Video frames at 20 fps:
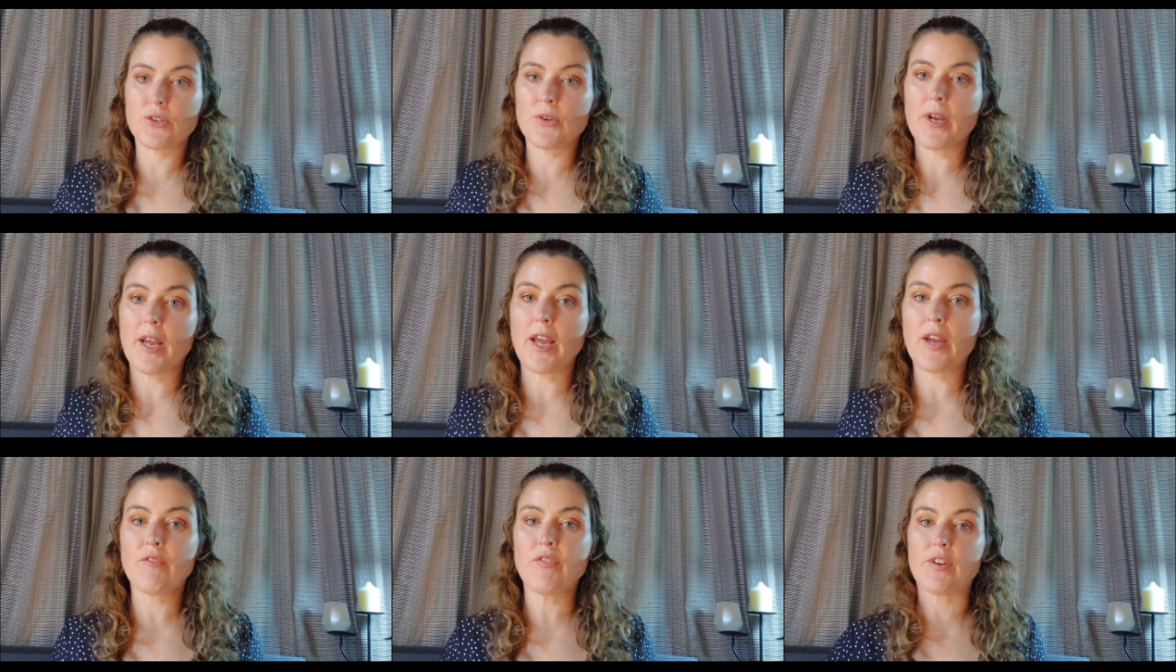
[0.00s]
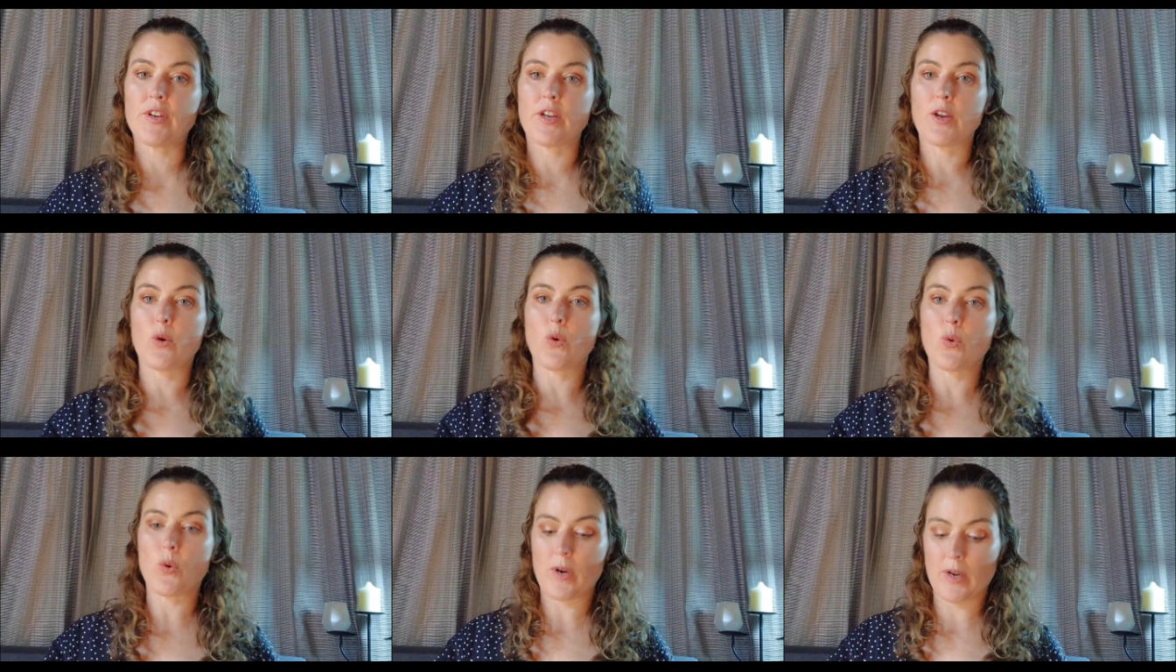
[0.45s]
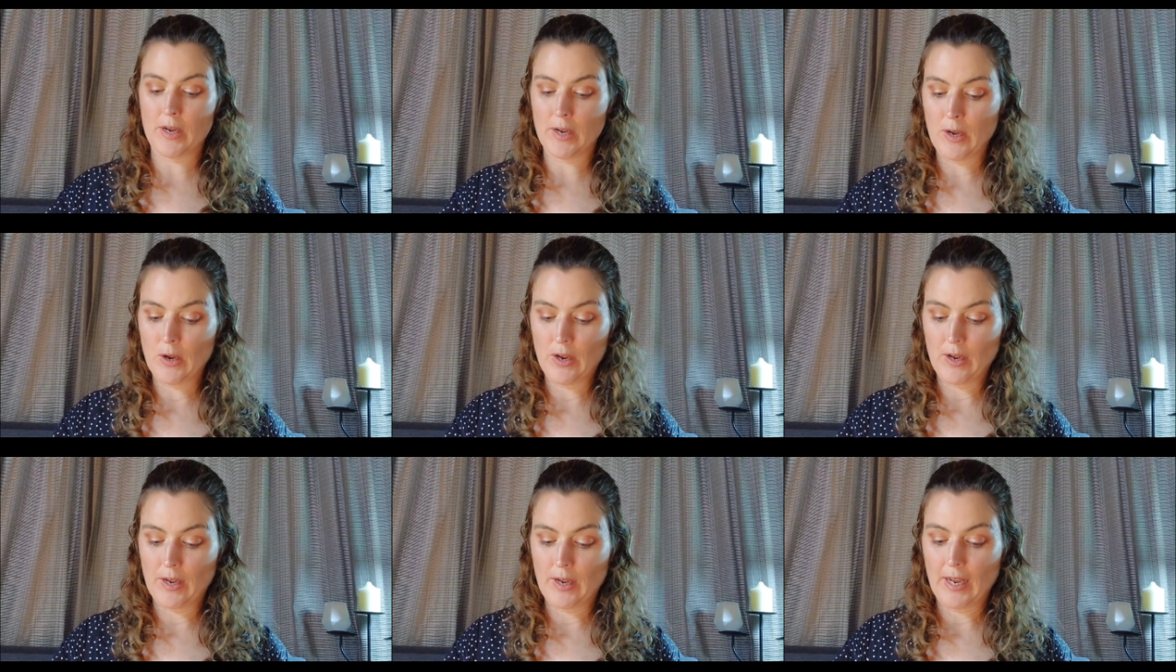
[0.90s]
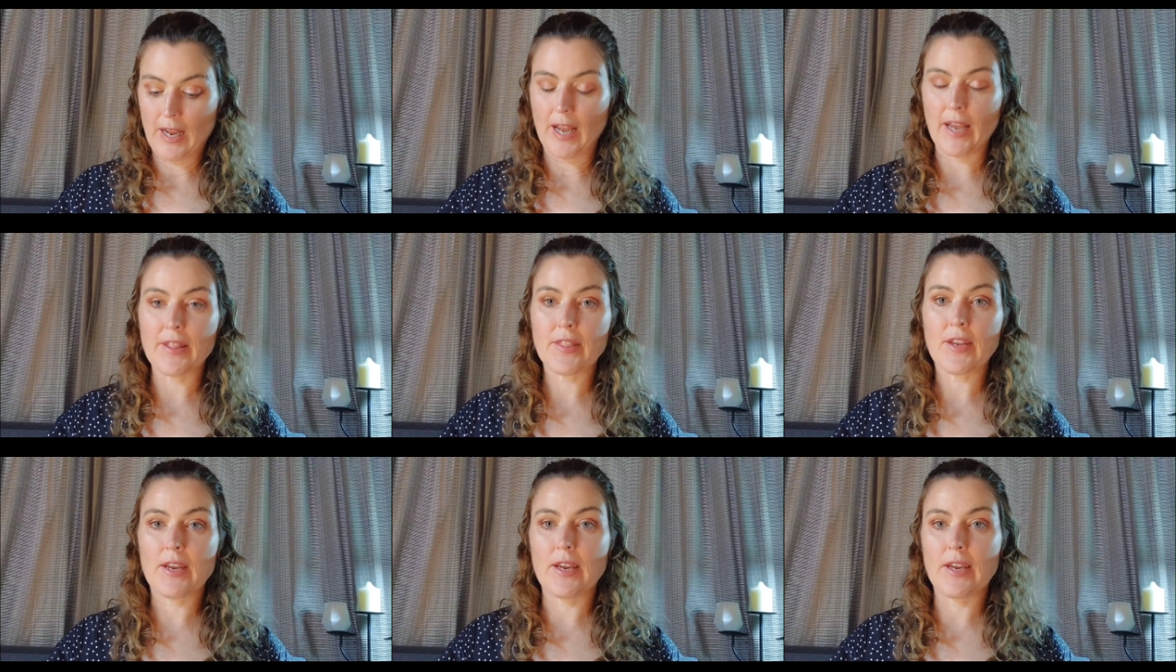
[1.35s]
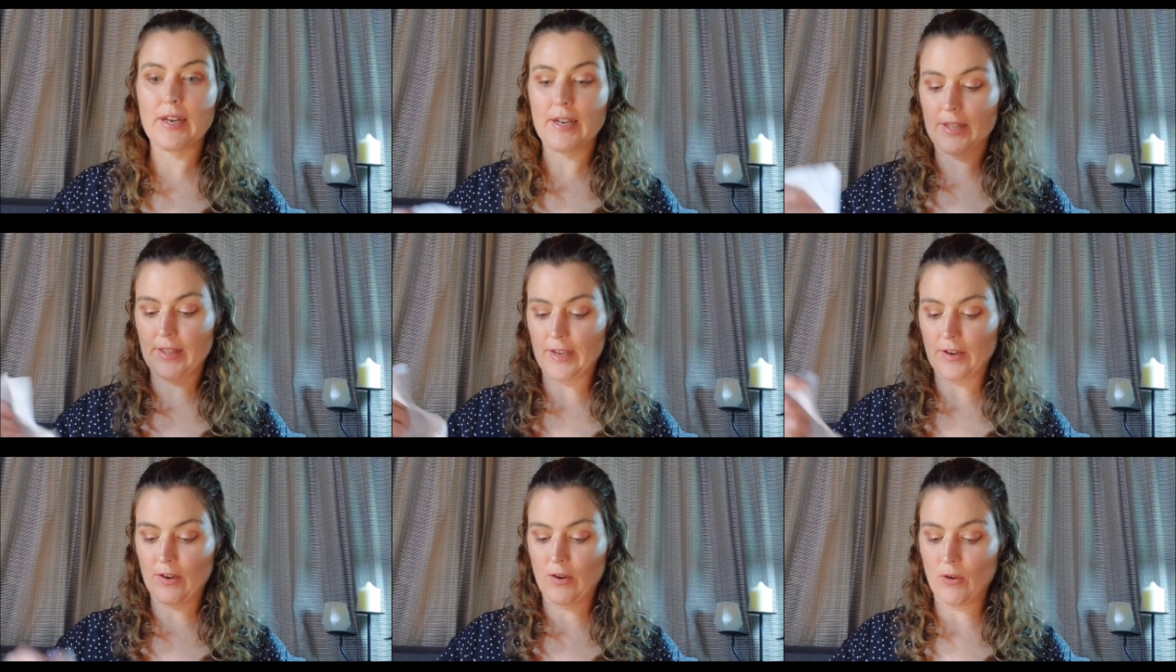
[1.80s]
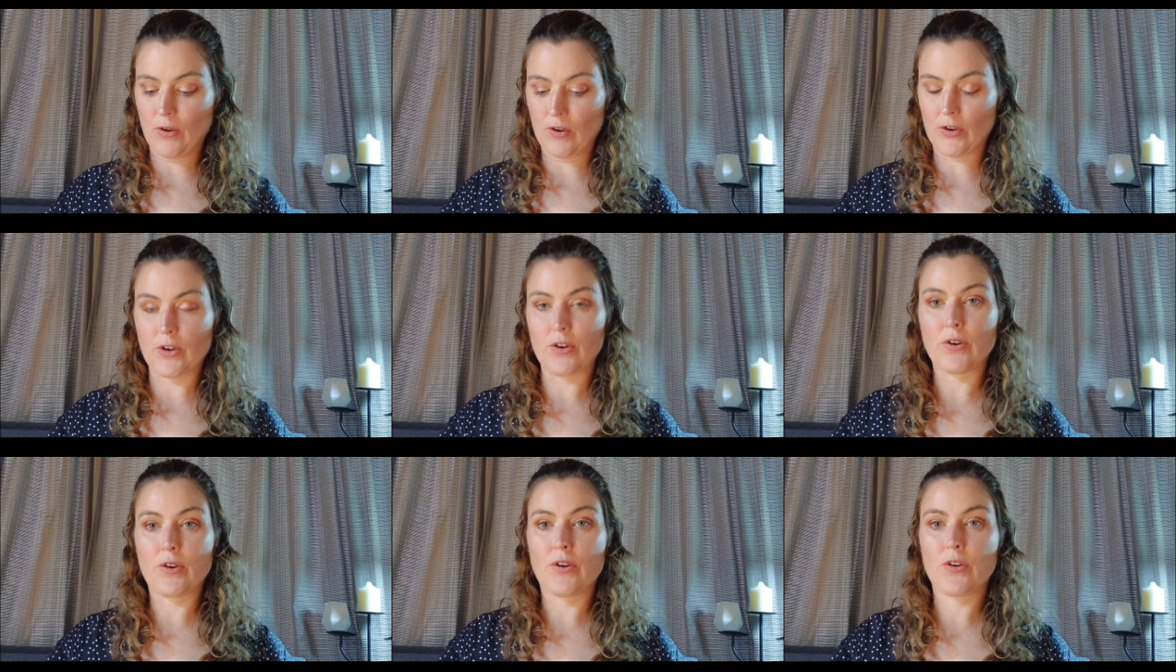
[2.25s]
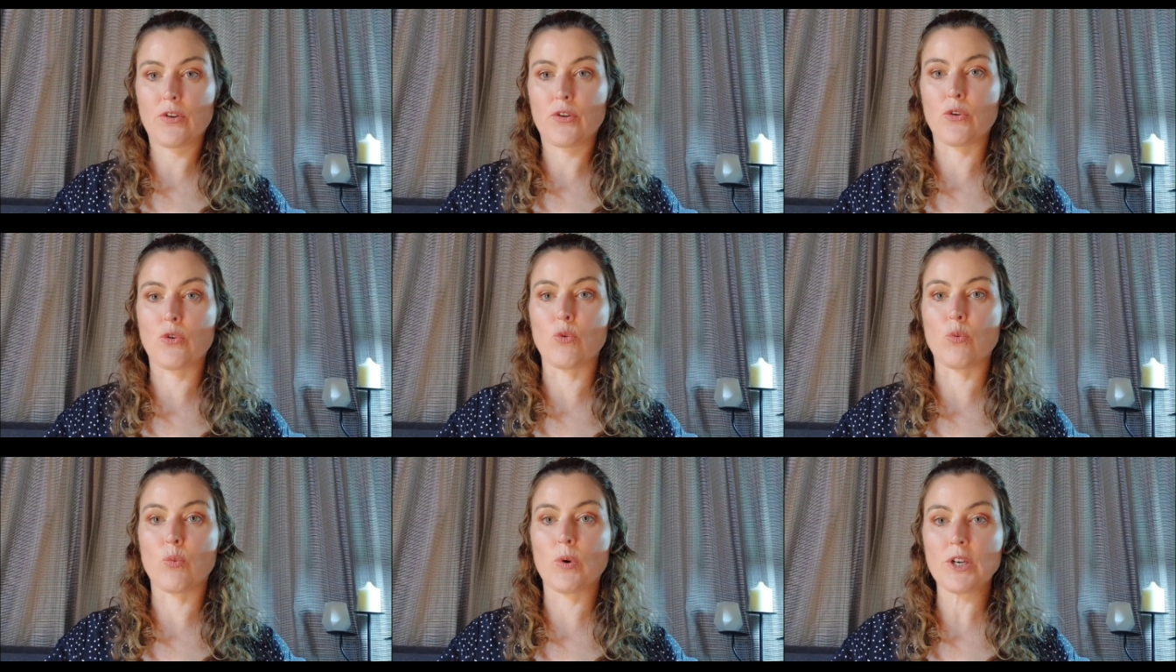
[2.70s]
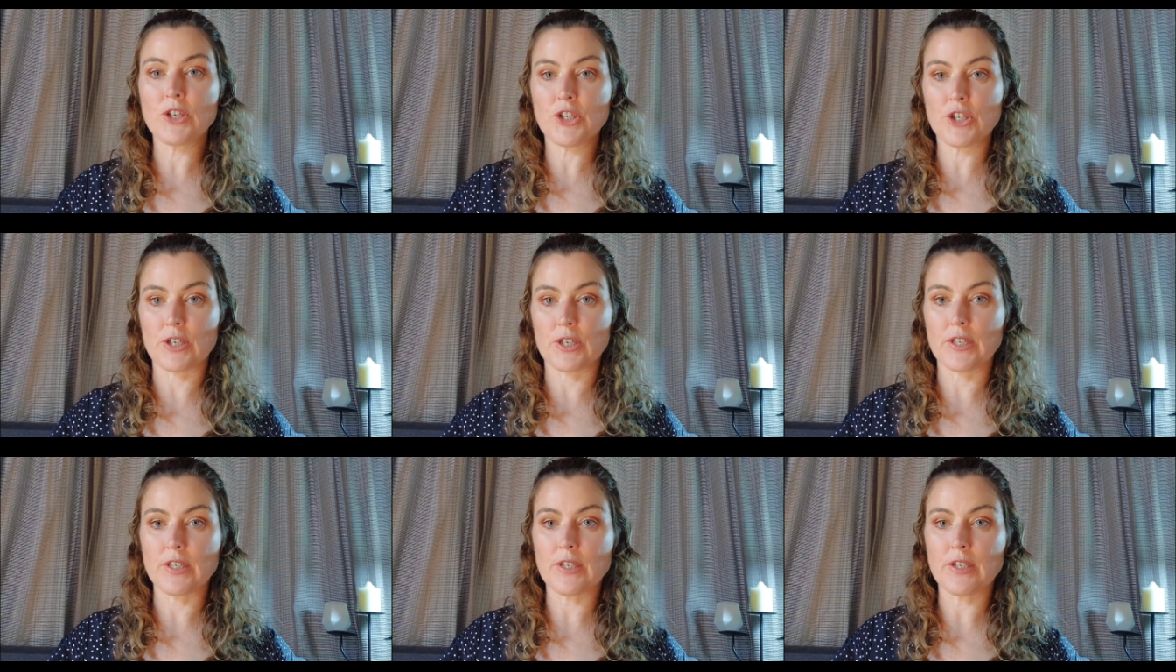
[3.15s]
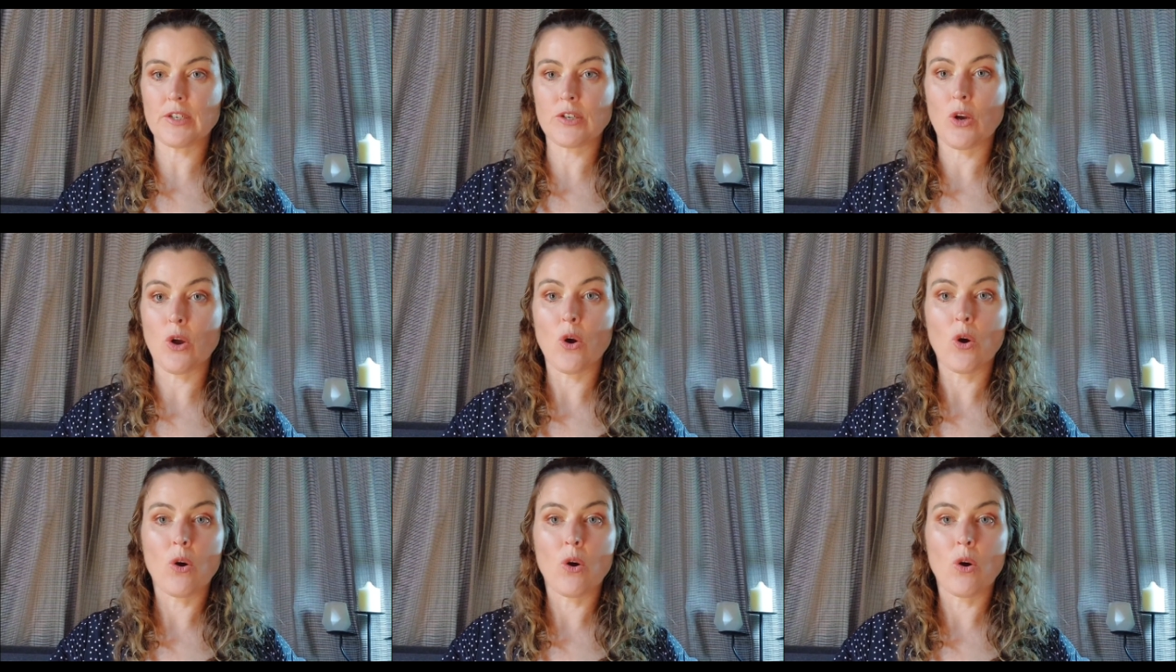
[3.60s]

Do you have any, or are there any that are on your wish list?